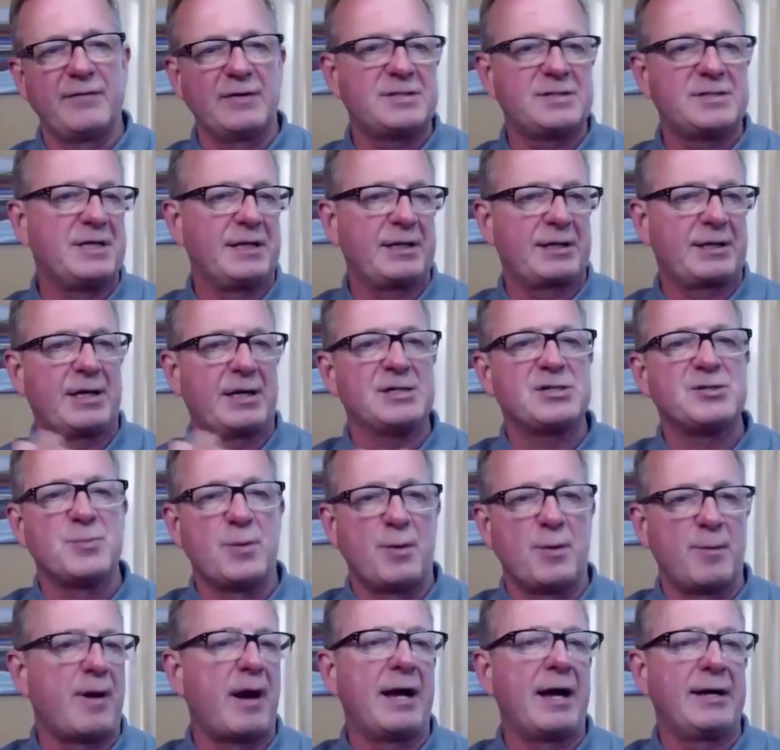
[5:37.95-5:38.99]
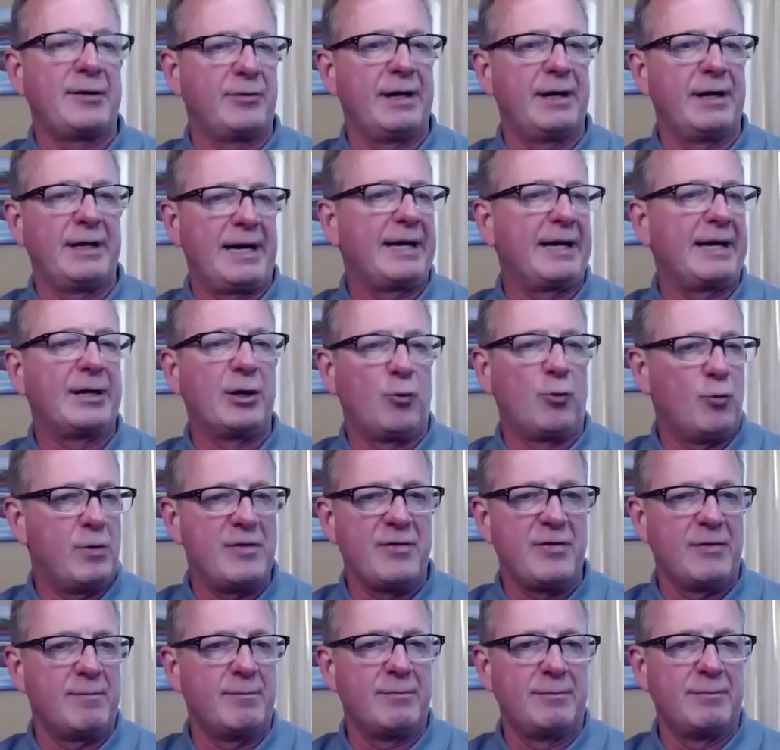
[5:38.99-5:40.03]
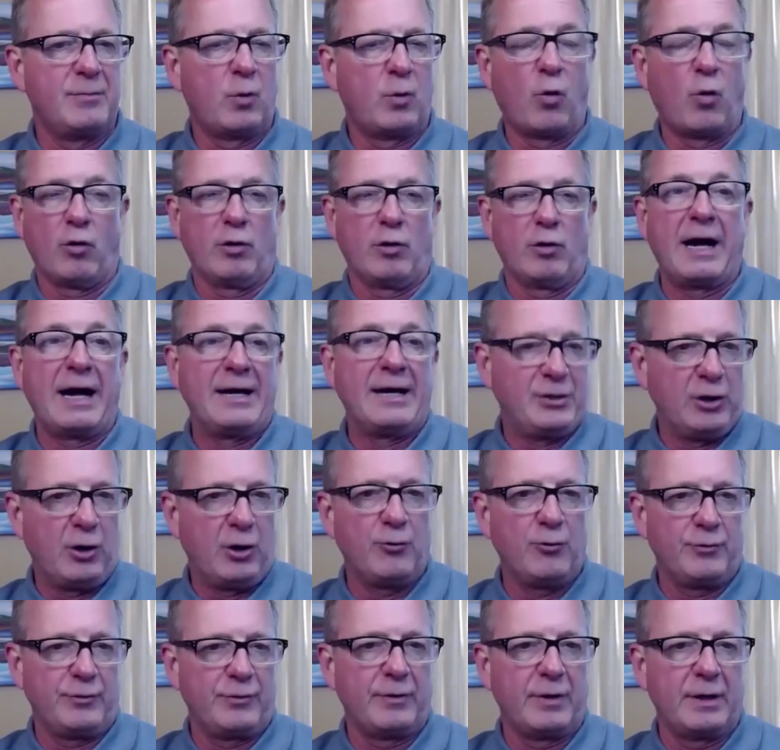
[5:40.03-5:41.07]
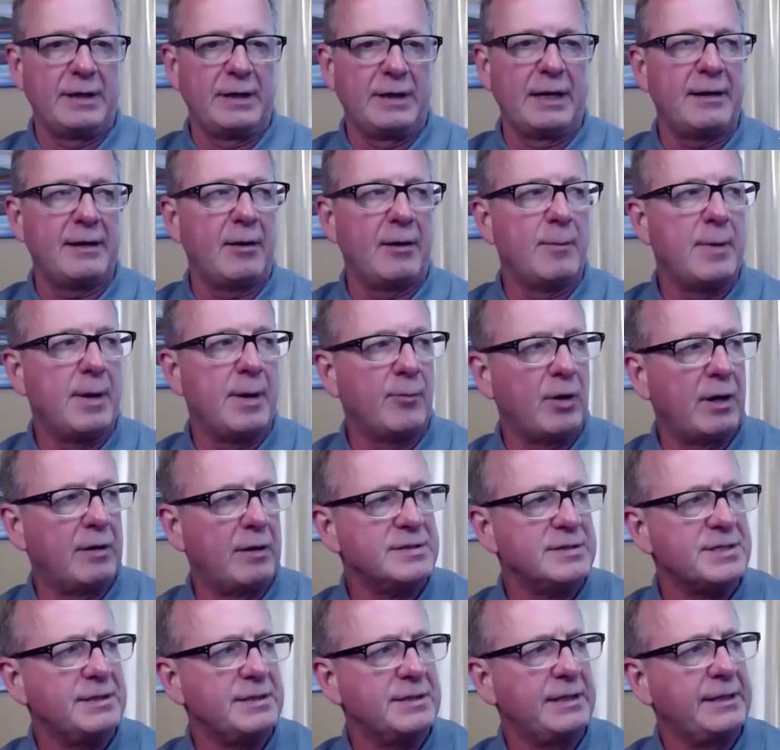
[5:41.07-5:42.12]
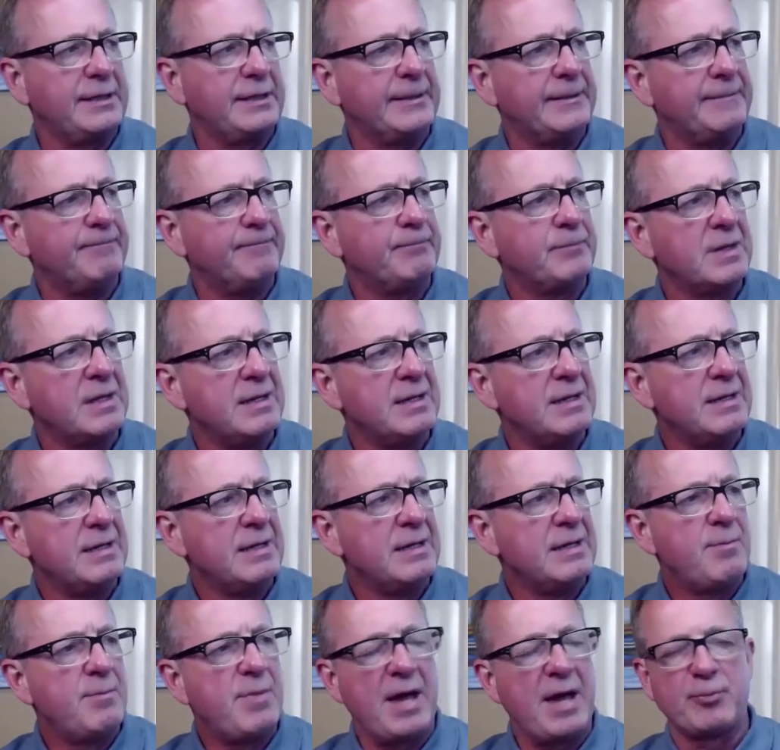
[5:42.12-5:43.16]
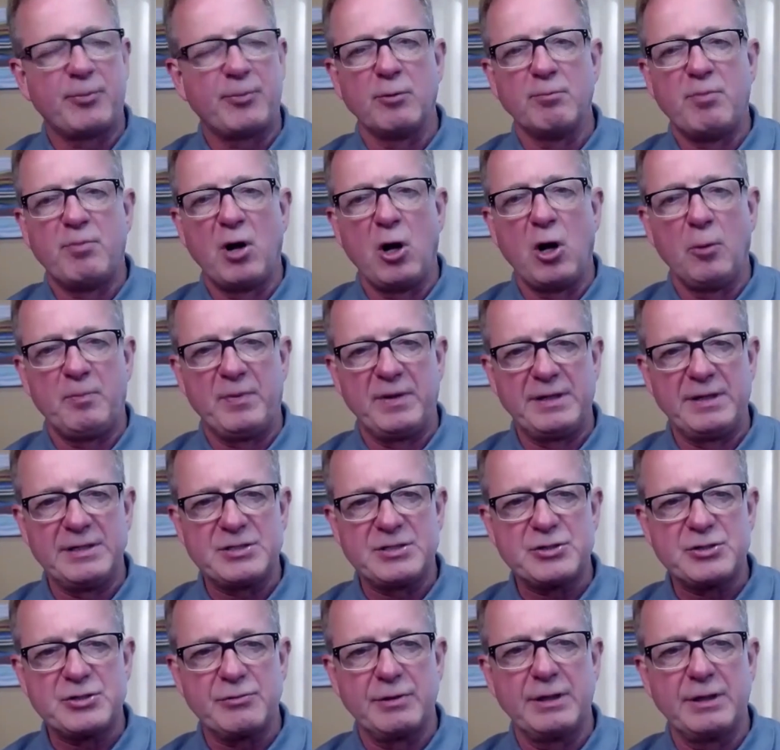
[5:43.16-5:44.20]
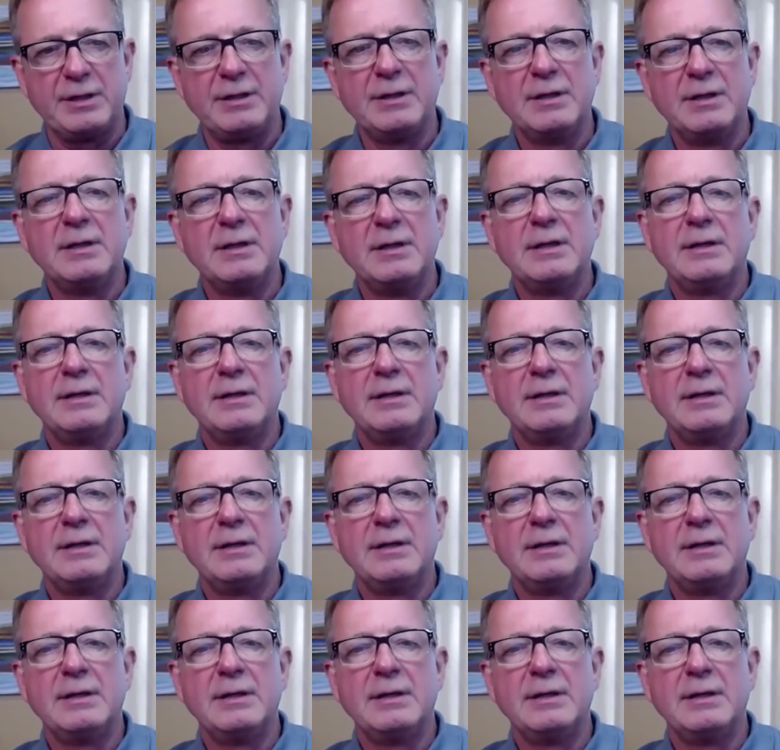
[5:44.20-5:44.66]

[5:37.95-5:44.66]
If I see the customer migrating, I go with them or I don't, right? I remember I was in the paper and pulp industry.